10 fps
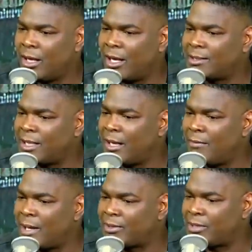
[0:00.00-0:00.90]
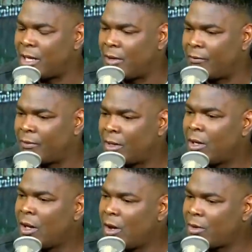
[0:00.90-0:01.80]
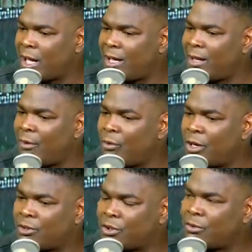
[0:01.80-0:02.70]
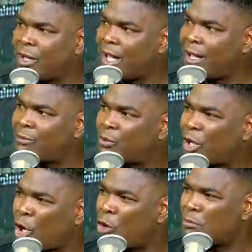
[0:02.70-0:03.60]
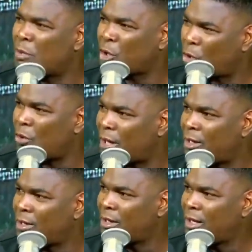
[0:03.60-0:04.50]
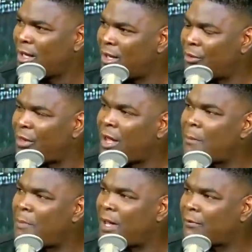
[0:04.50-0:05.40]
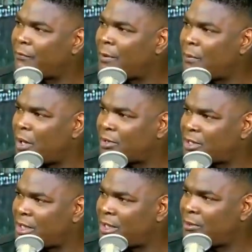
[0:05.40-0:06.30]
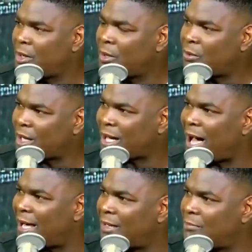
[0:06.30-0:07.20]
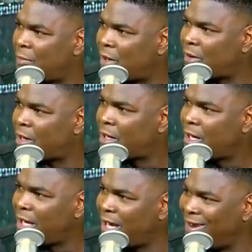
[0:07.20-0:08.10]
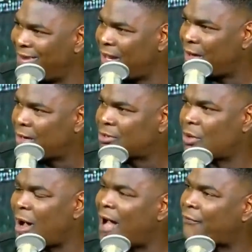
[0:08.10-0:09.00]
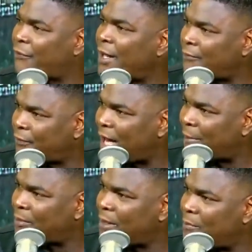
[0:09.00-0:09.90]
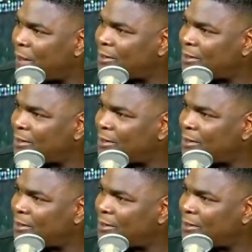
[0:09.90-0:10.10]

and I say to myself, okay, they won two games with Colt McCoy. They're a better football team with Kyler Murray in there. So I flip flopped them